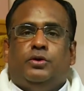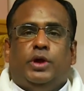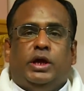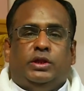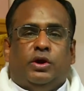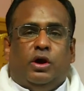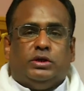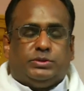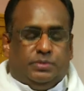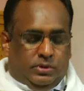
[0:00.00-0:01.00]
today in the
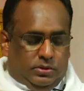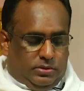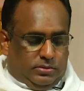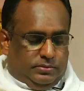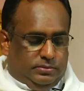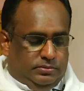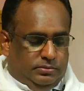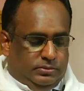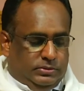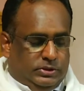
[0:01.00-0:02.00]
Gospel,
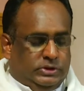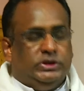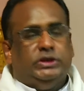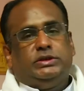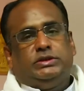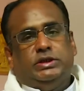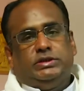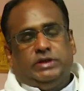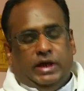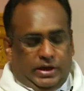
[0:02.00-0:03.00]
Jesus
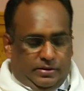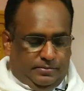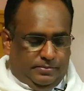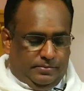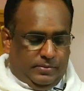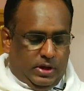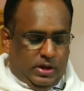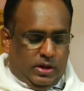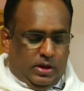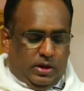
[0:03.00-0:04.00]
is saying,
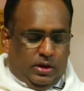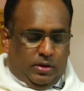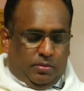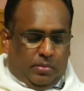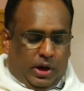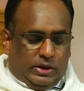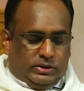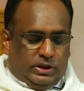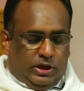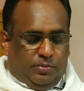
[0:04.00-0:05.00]
My
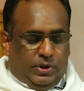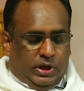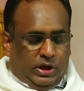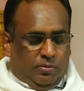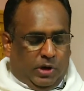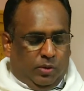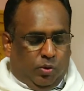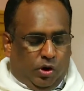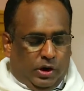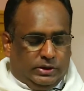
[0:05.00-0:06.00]
sheep hear my
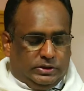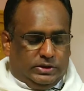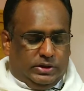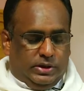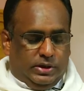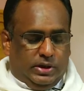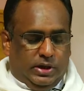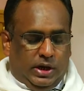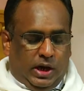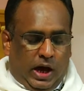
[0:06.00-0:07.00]
voice,
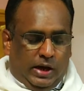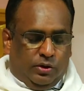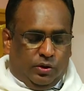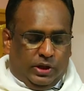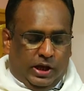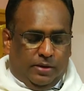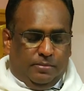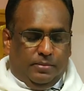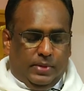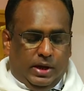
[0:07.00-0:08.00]
and I know
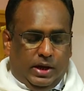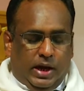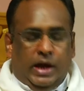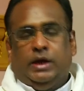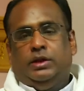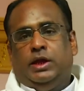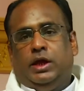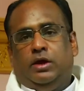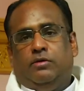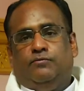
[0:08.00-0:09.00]
them, and
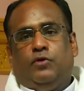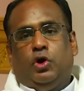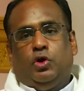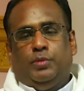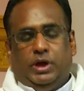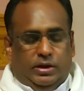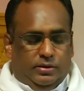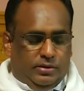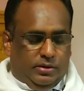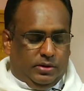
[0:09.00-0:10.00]
they follow me.
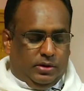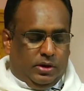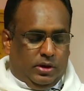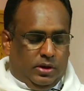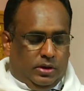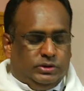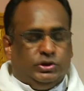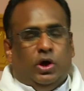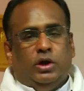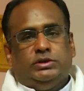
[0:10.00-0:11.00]

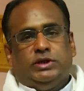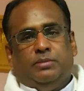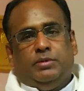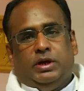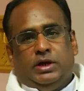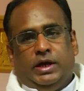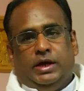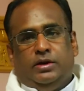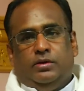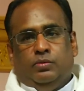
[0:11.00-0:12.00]
John chapter
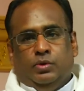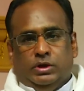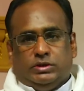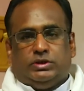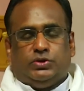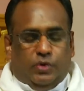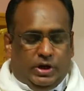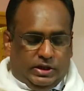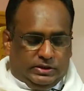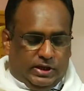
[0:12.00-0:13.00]
10, verse
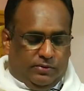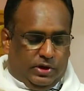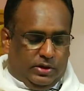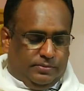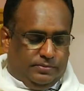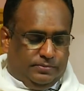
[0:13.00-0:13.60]
27.